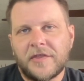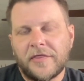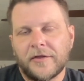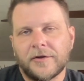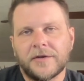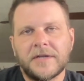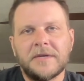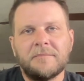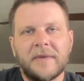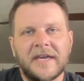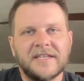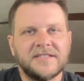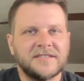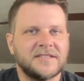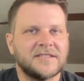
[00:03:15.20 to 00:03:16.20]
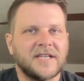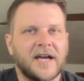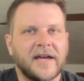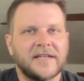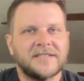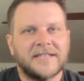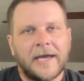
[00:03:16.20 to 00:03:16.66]
30 base
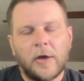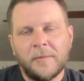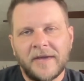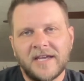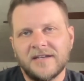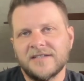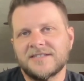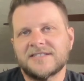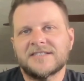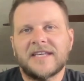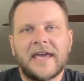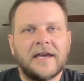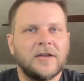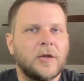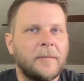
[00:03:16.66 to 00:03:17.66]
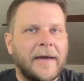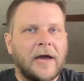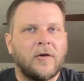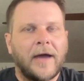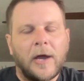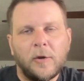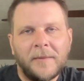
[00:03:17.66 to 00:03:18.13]
designs, how am I going to scale them
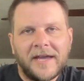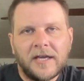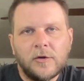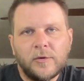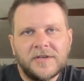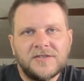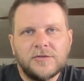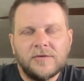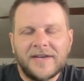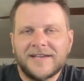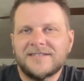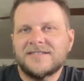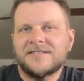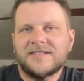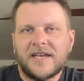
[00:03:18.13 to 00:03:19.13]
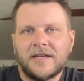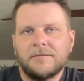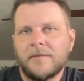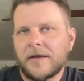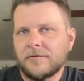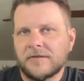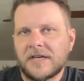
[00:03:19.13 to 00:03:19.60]
out? How am I going to extend
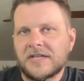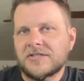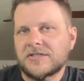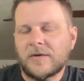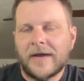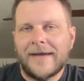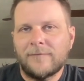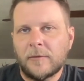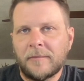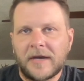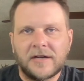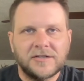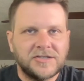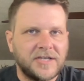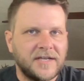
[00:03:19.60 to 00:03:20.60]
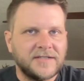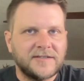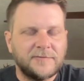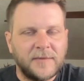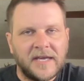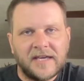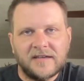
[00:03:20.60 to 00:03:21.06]
my reach so I have a better chance
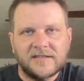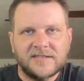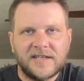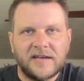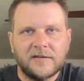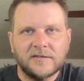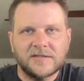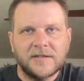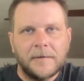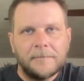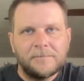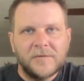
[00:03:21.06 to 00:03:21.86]
of making sales?